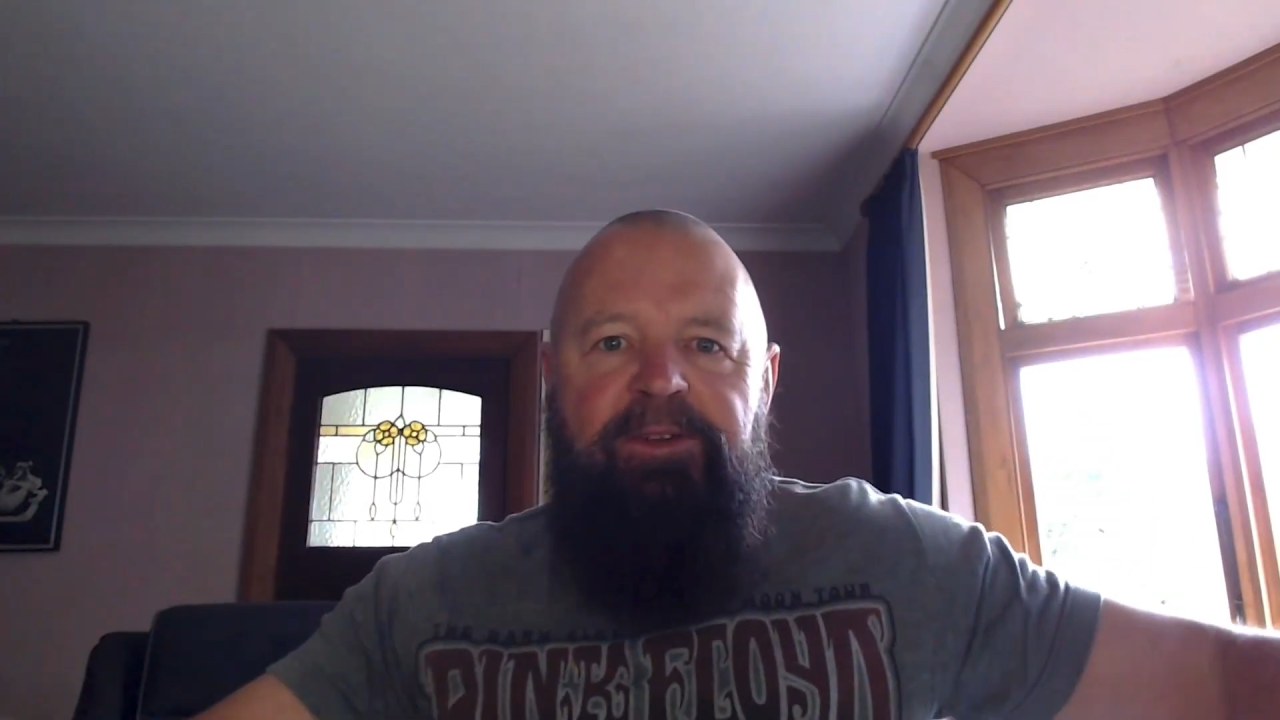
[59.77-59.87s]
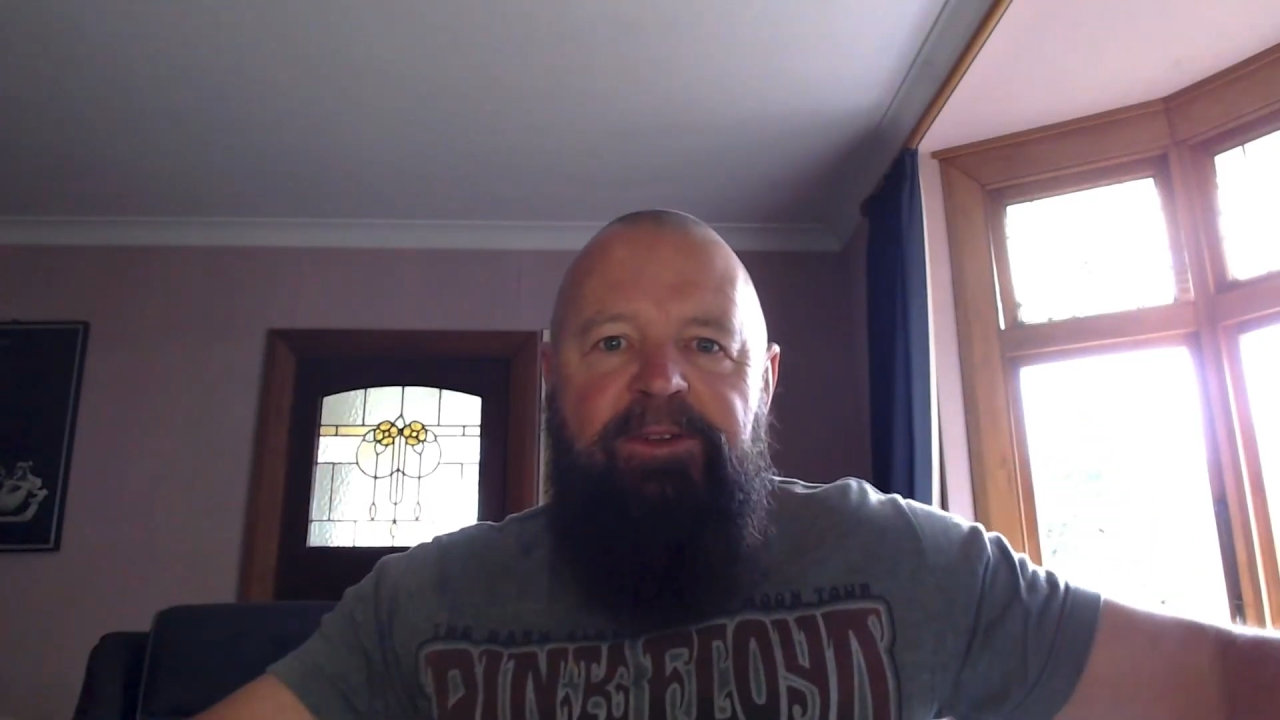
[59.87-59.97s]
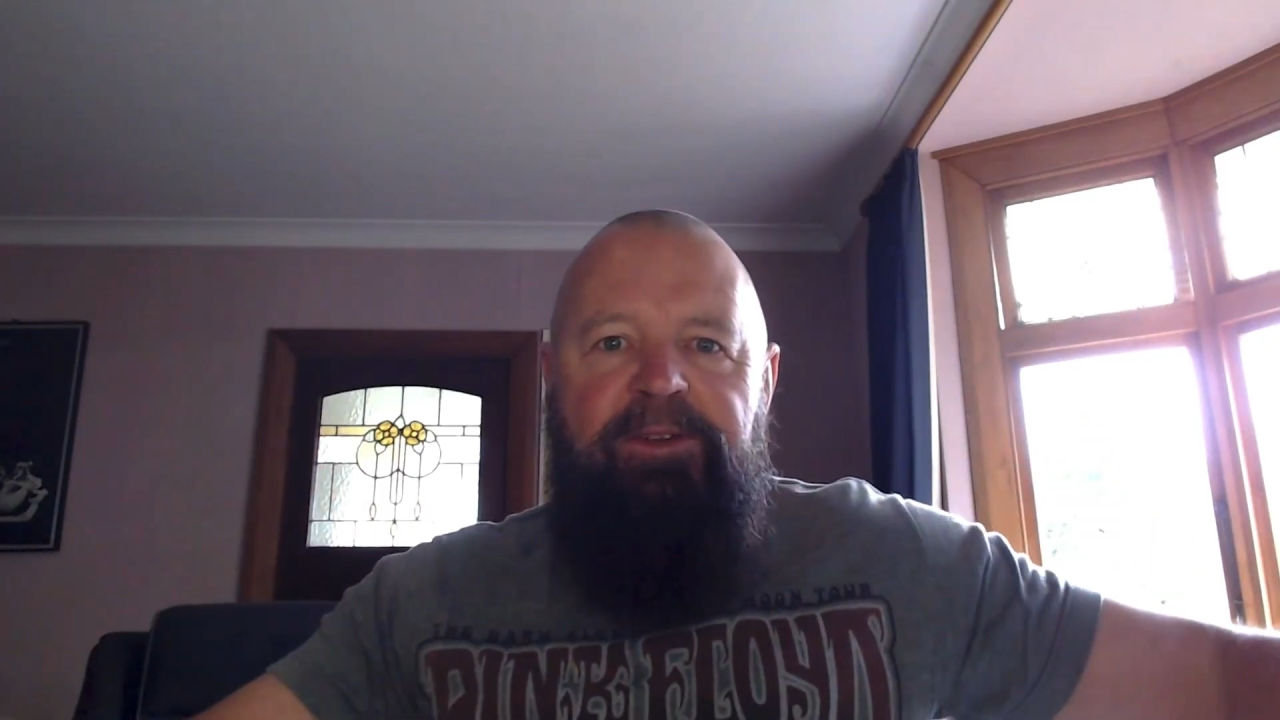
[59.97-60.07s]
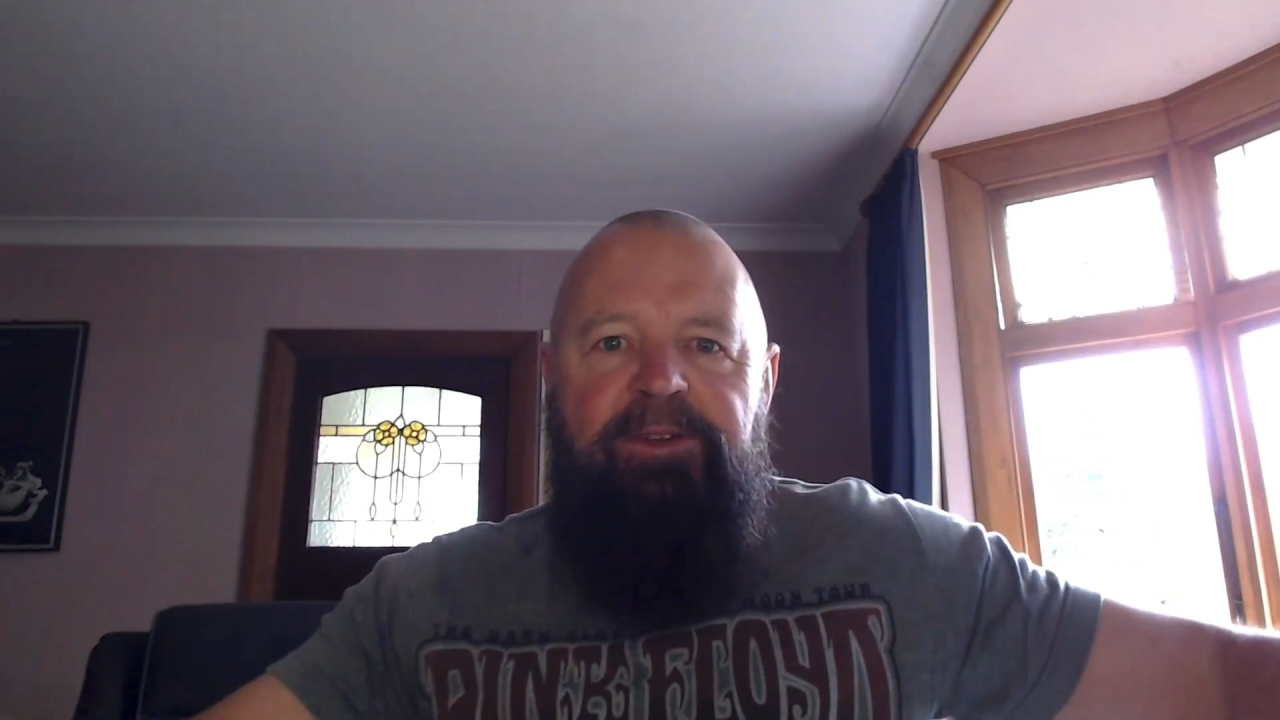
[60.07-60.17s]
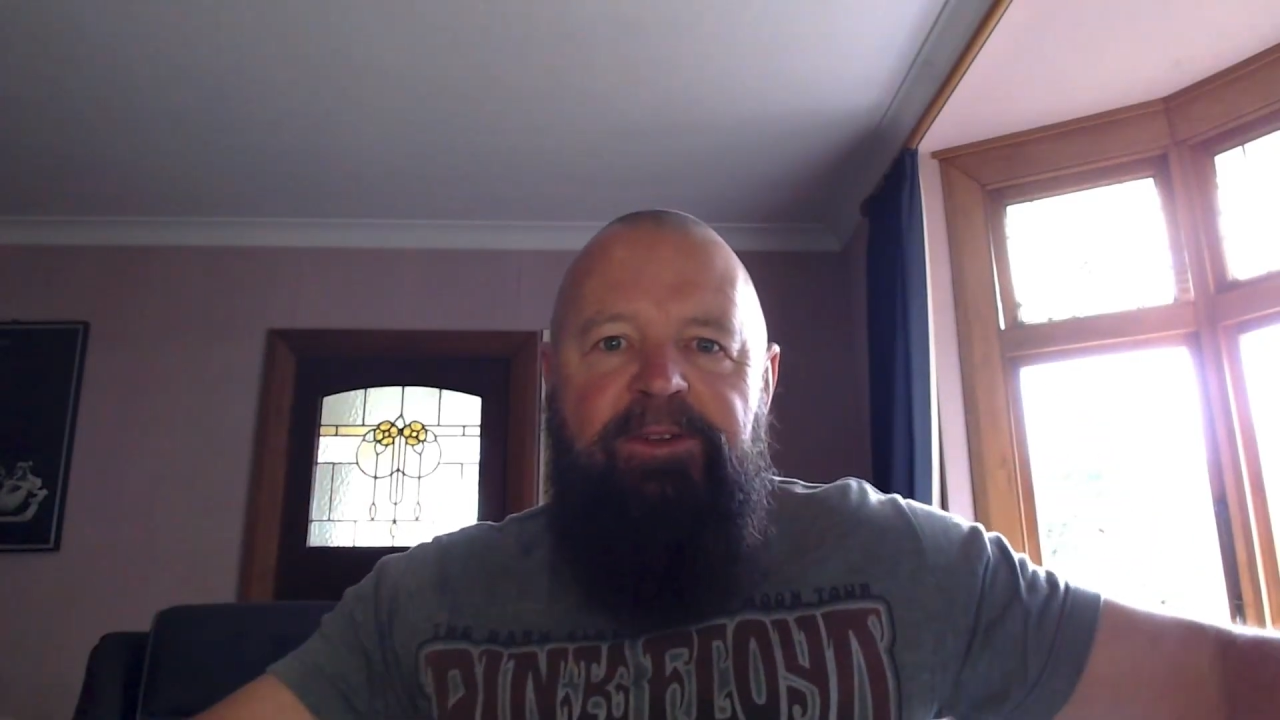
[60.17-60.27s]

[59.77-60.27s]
that